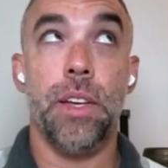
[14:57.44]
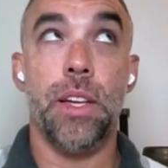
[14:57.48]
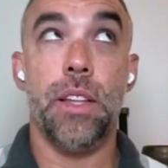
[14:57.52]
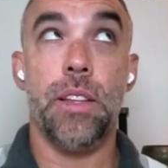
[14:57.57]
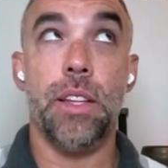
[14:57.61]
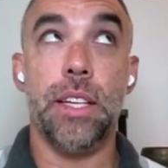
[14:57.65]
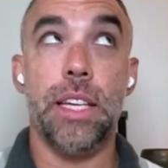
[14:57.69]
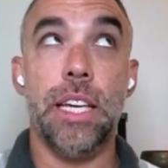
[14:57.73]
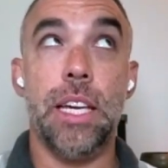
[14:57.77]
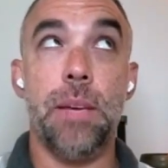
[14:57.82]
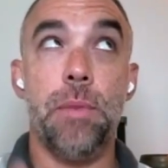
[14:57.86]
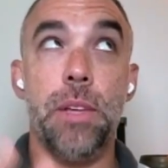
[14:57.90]
And
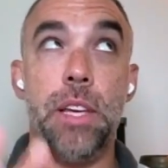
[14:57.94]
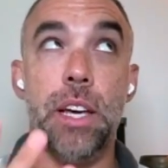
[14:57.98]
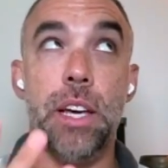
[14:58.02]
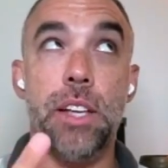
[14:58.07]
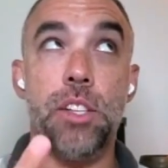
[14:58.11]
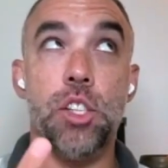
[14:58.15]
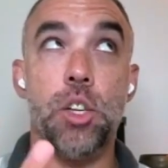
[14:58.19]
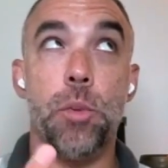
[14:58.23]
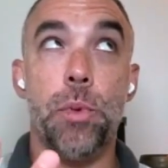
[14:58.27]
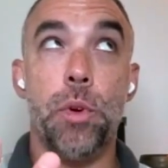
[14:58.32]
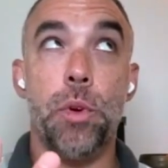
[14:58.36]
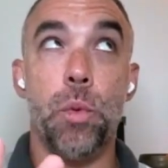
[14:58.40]
then keep the
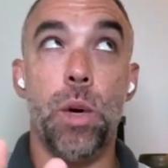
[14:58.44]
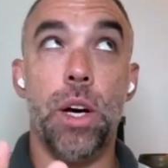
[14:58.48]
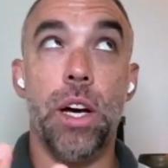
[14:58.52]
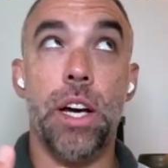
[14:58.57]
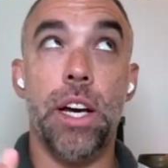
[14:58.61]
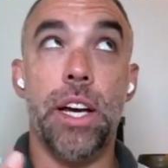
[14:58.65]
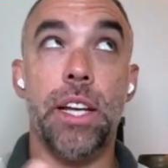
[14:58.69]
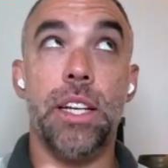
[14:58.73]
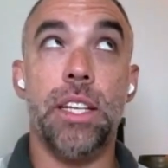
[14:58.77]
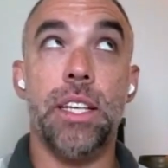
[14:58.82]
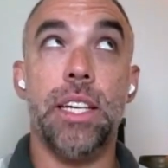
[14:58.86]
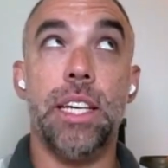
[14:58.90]
eyes open
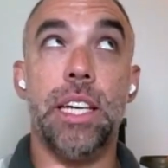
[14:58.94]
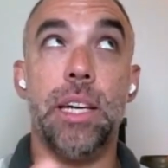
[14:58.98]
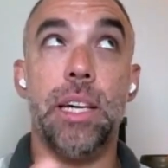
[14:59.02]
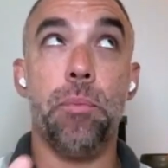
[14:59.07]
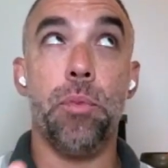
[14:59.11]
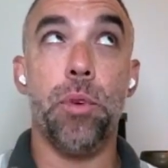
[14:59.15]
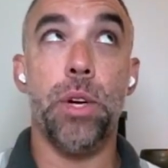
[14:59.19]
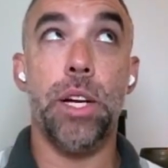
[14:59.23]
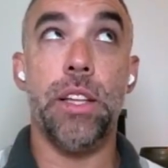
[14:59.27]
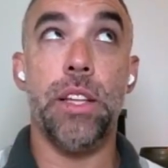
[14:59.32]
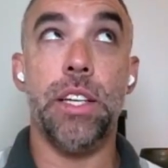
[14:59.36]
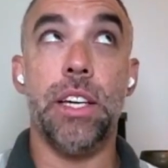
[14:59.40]
wide. Keep
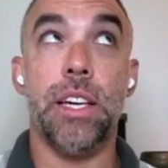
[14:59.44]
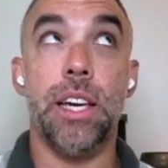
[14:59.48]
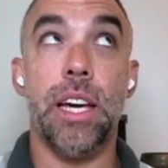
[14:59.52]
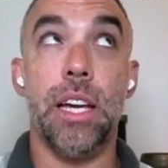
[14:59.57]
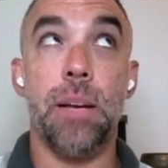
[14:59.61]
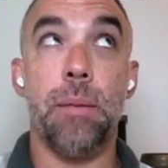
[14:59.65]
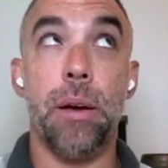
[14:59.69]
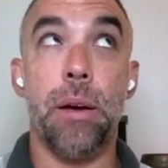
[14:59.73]
breathing. Again,